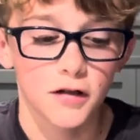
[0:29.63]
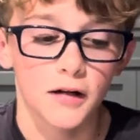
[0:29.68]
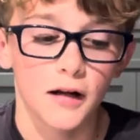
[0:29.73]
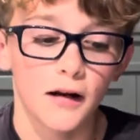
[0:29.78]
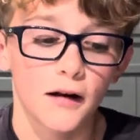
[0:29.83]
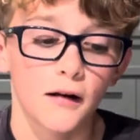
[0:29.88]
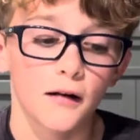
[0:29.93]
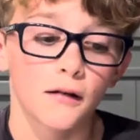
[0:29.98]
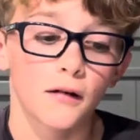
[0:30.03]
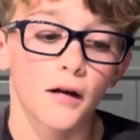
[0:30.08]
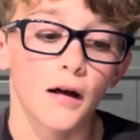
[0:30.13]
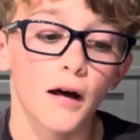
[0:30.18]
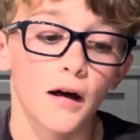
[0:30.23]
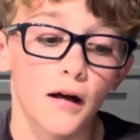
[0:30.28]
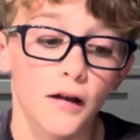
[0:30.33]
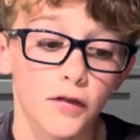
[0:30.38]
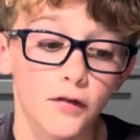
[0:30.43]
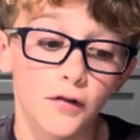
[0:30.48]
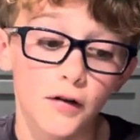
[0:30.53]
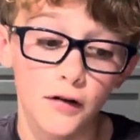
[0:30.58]
and
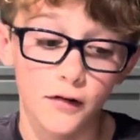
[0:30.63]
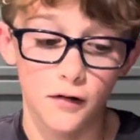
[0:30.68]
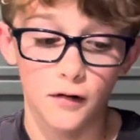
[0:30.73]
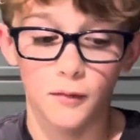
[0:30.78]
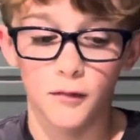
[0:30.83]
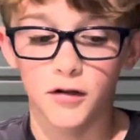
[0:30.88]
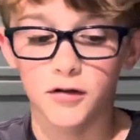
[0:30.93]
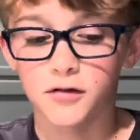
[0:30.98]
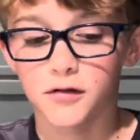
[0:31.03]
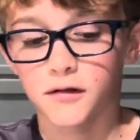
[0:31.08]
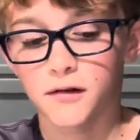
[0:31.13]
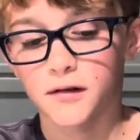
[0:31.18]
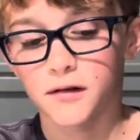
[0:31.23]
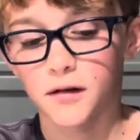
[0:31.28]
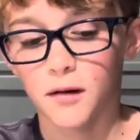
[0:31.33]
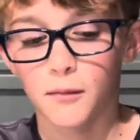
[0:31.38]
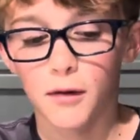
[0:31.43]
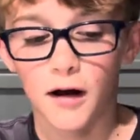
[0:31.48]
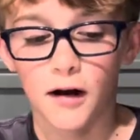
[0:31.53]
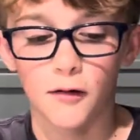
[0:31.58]
Atletico Madrid
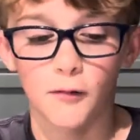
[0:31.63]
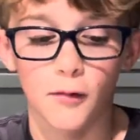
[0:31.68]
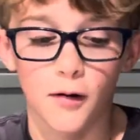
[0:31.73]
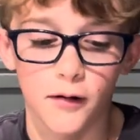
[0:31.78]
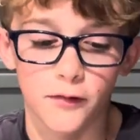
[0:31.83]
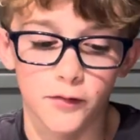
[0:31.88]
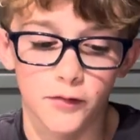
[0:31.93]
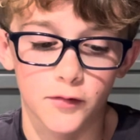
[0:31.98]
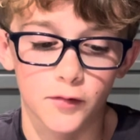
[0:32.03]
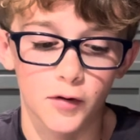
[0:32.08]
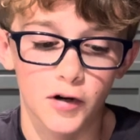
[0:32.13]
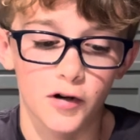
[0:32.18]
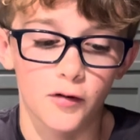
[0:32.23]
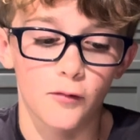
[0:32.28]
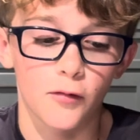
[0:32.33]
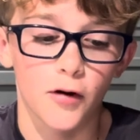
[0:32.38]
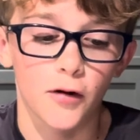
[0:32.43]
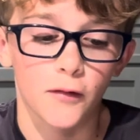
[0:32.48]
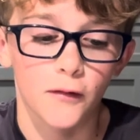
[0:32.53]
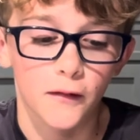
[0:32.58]
somehow won
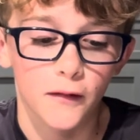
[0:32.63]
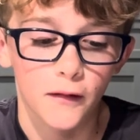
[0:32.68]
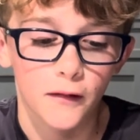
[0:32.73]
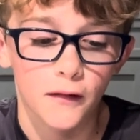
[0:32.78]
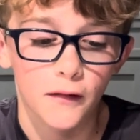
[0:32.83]
3-1,